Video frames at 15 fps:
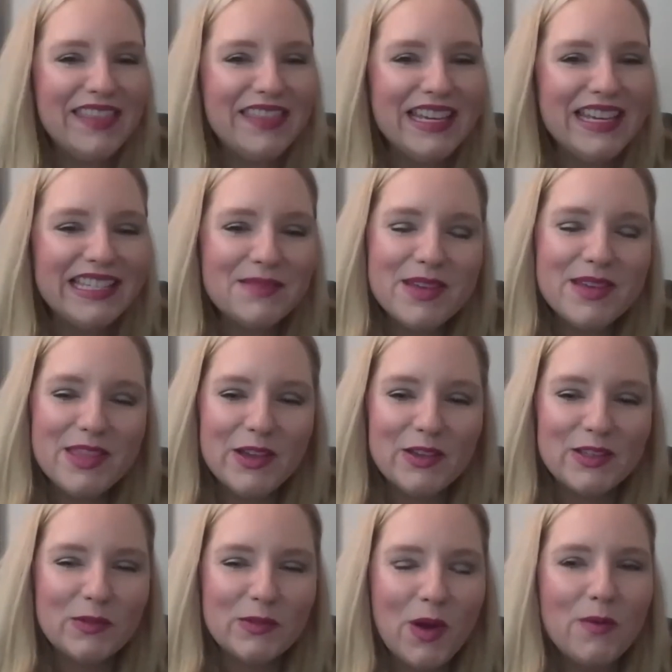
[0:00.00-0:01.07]
think some of
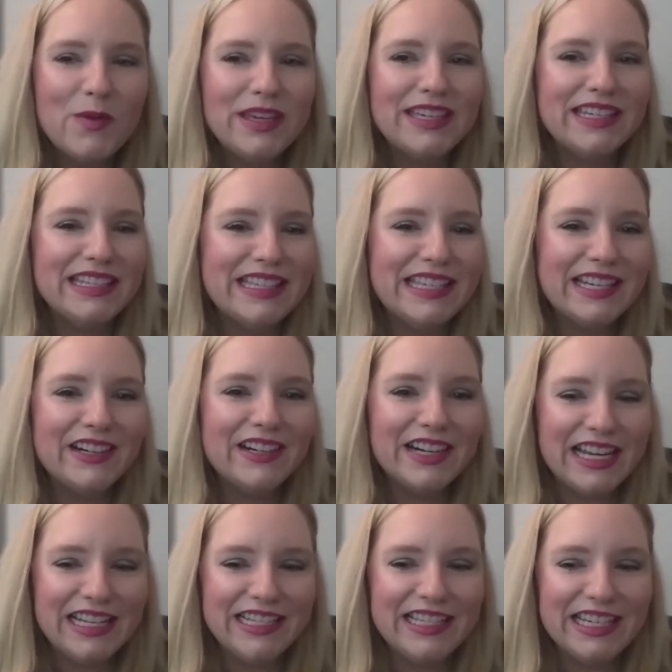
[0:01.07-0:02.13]
those, what we consider
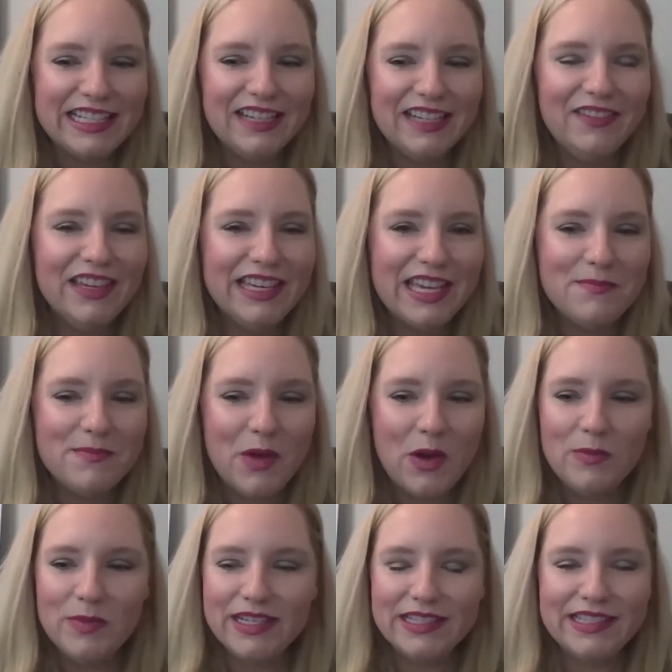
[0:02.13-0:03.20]
insignificant
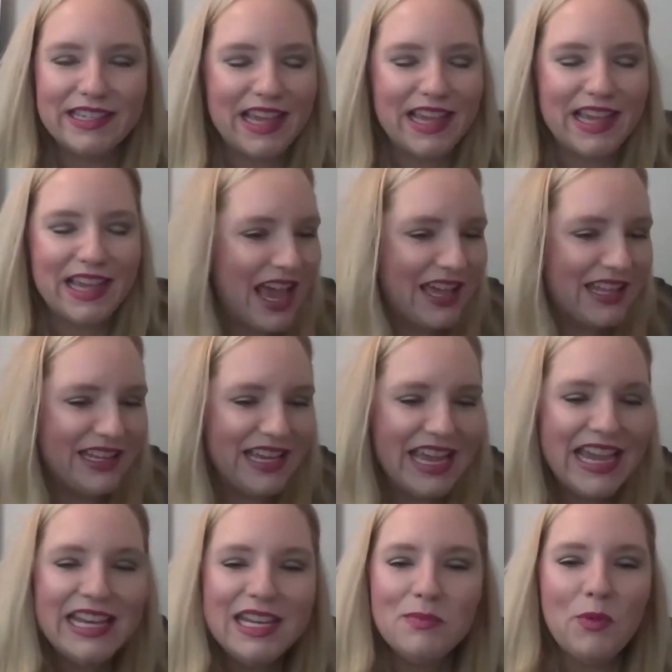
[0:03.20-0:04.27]
moments at
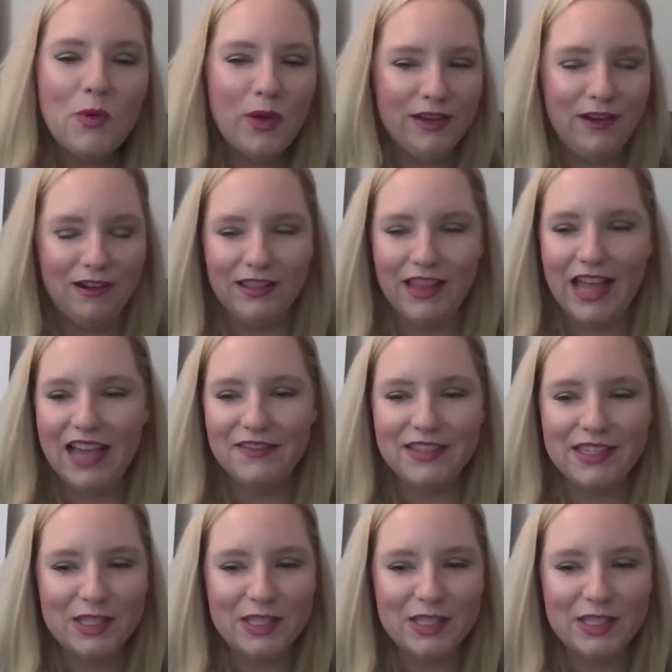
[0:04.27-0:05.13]
any point in our lives,